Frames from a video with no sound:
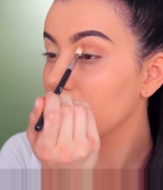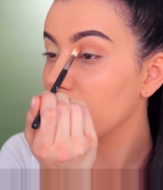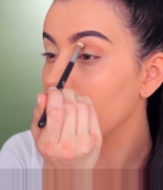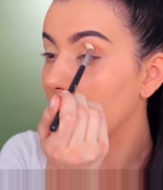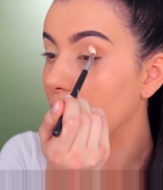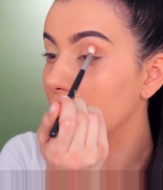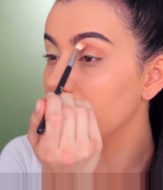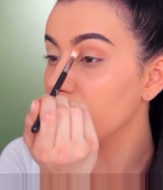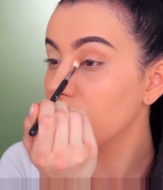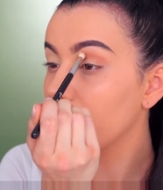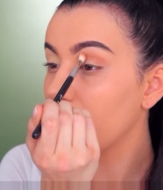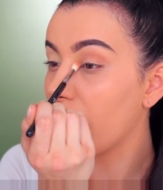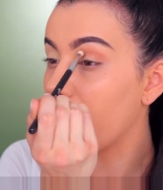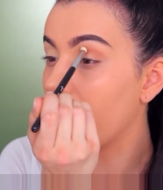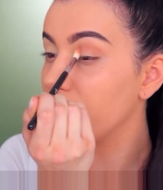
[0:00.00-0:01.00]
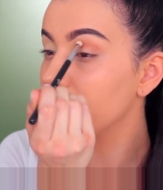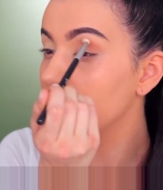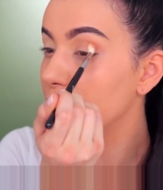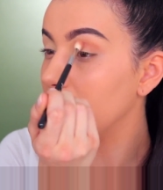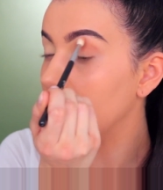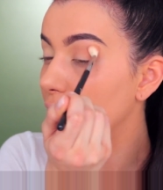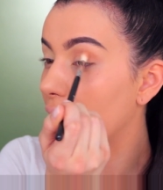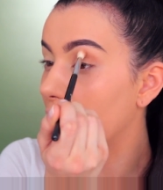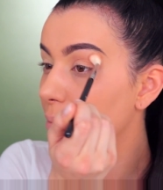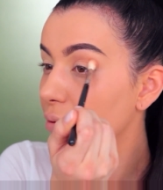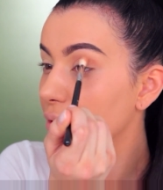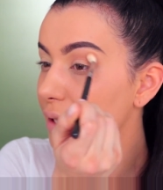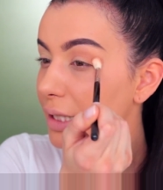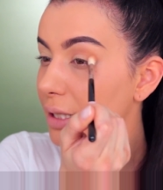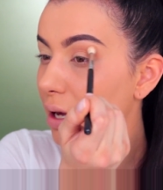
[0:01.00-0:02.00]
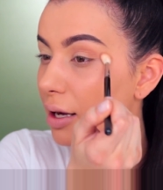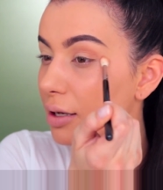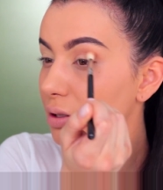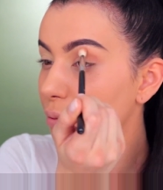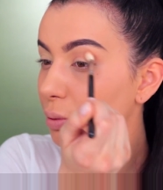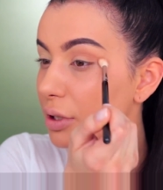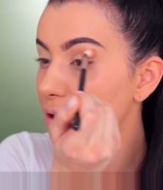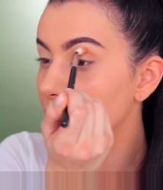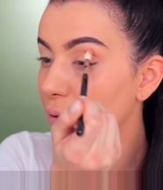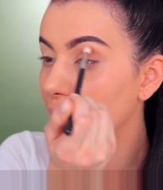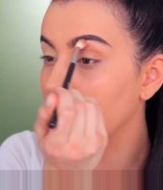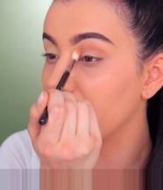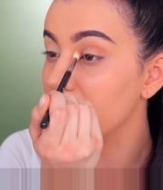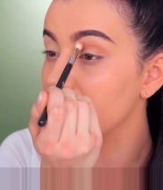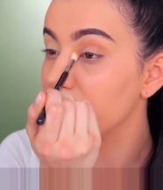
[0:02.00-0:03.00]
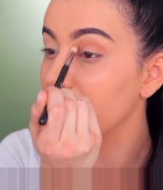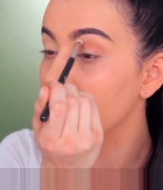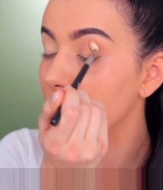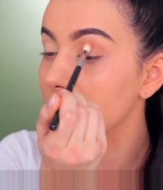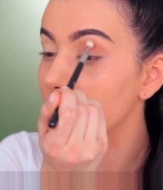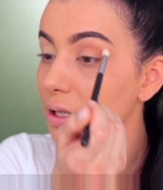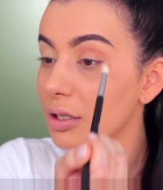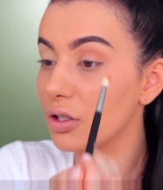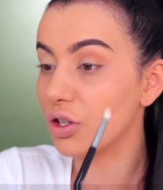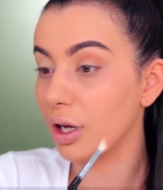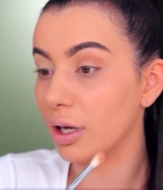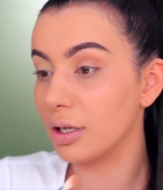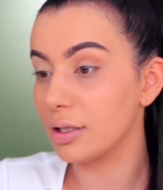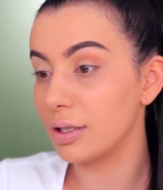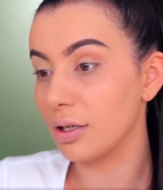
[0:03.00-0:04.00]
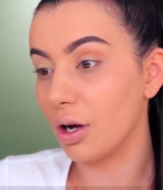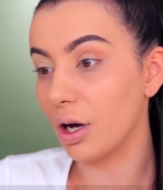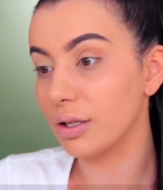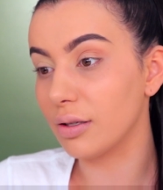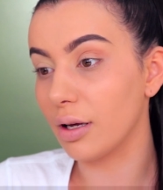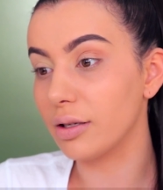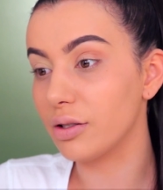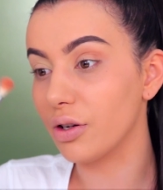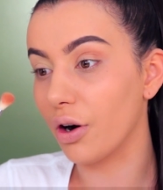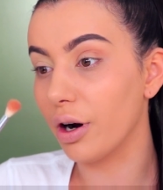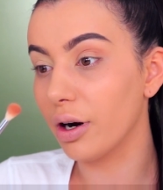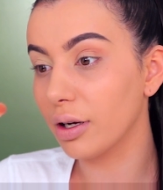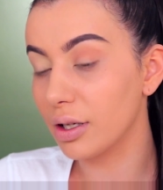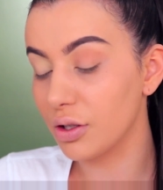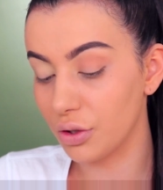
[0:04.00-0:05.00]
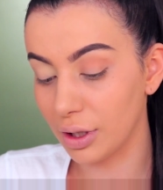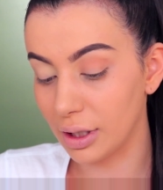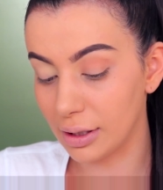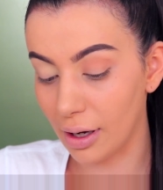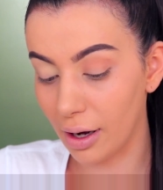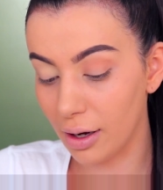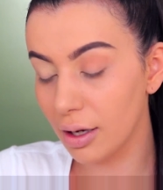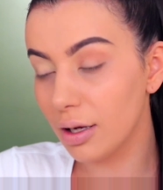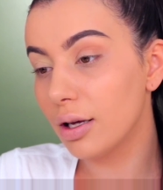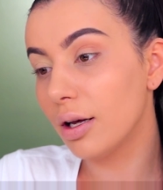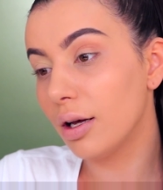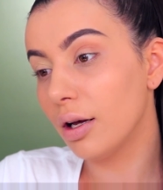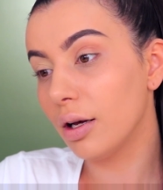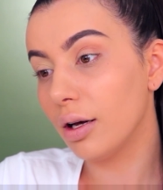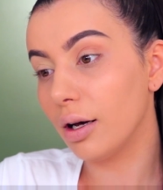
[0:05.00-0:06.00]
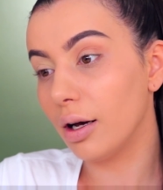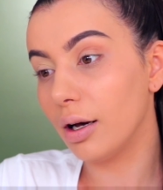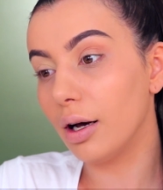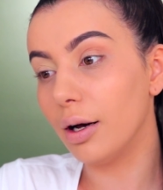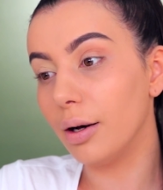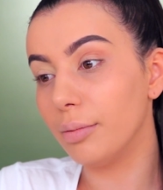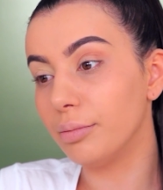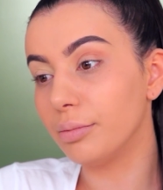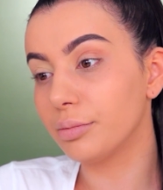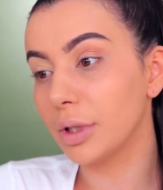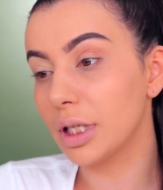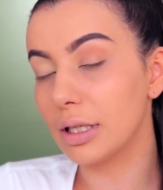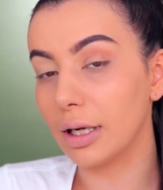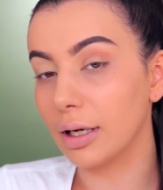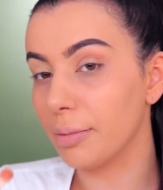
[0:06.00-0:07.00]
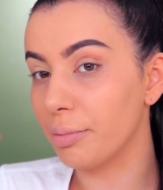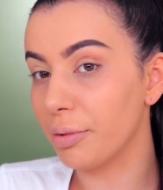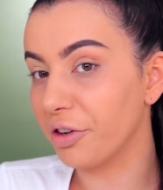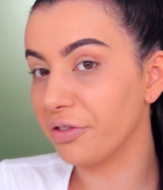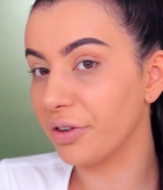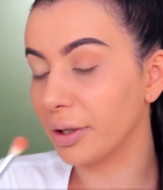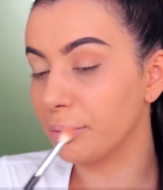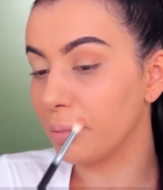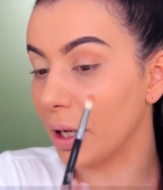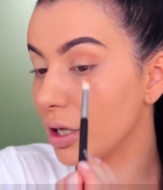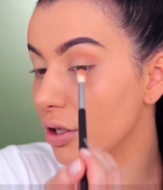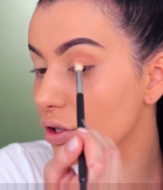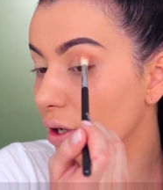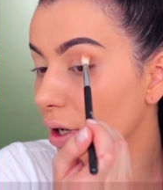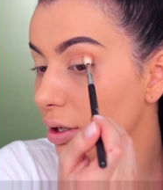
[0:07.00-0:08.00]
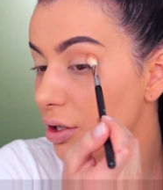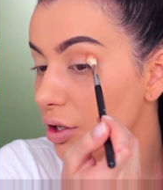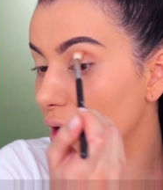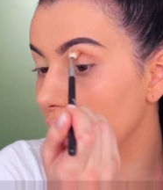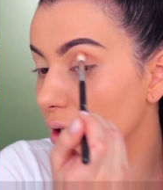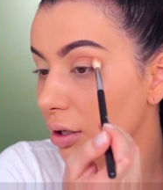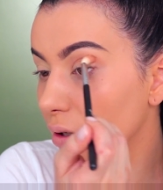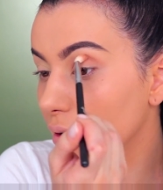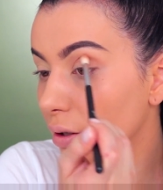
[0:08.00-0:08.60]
And you don't have to be that precise when doing this because this shade is not that dark, as you can tell. It's like a perfect beige kind of shade.